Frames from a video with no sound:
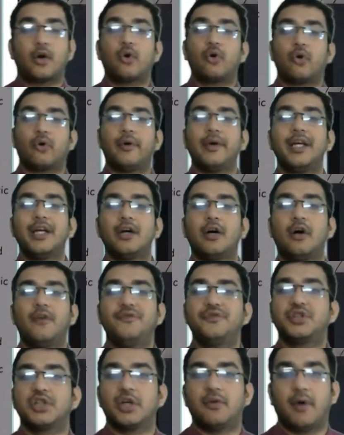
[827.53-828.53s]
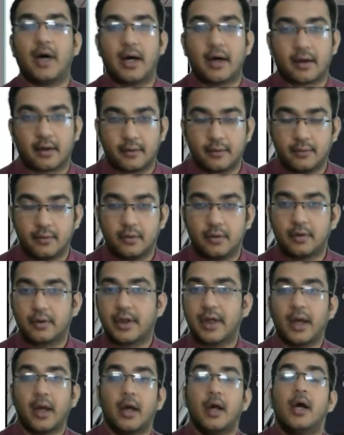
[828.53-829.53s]
growing of jawar,
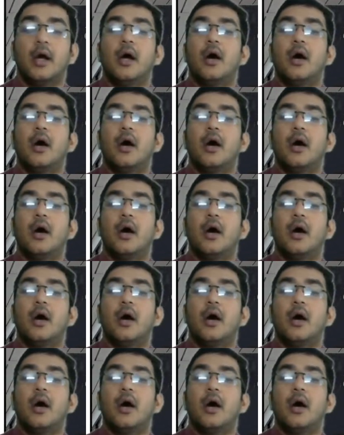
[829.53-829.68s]
okay,